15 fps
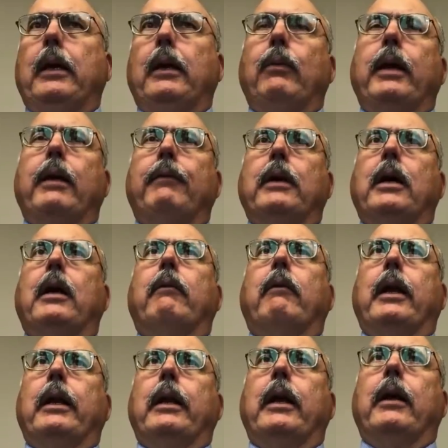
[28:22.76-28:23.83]
A we have done
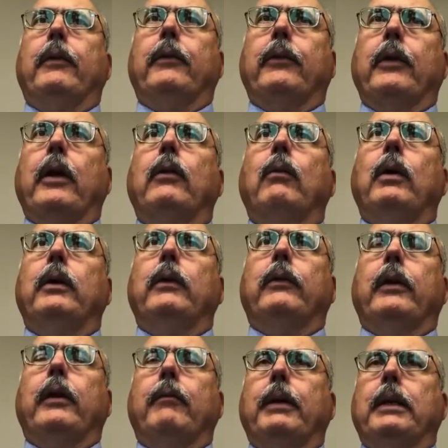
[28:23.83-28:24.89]
right now. There's other ones
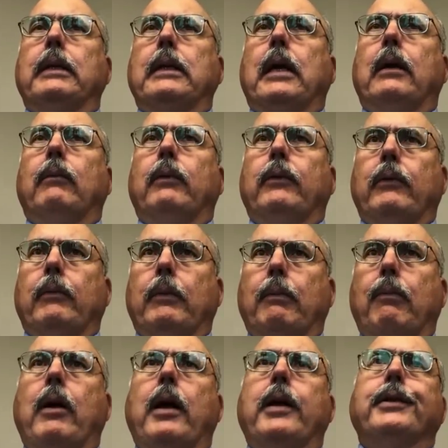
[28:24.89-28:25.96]
that have been done with some of the
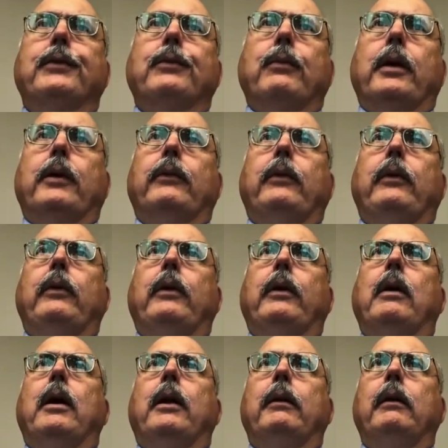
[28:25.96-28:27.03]
projects we're executing
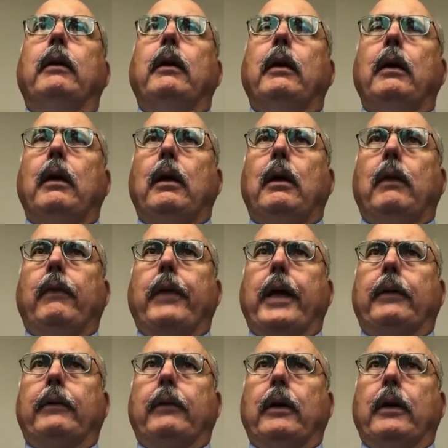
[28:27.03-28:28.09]
on
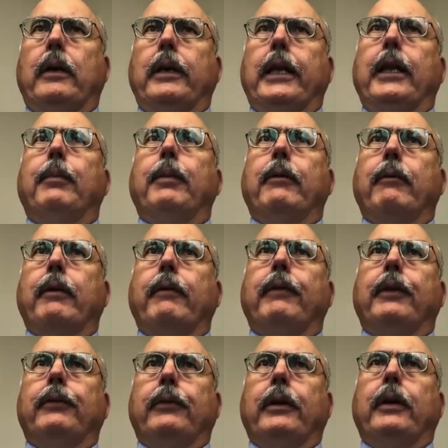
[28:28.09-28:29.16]
that uh, need to be
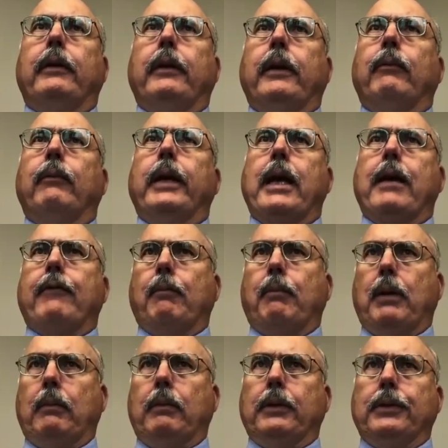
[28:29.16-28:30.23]
revisited, and we haven't
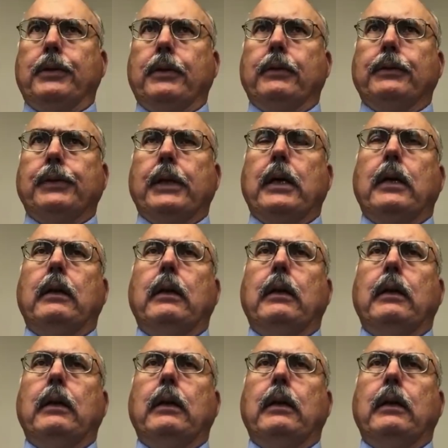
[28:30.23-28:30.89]
published those yet.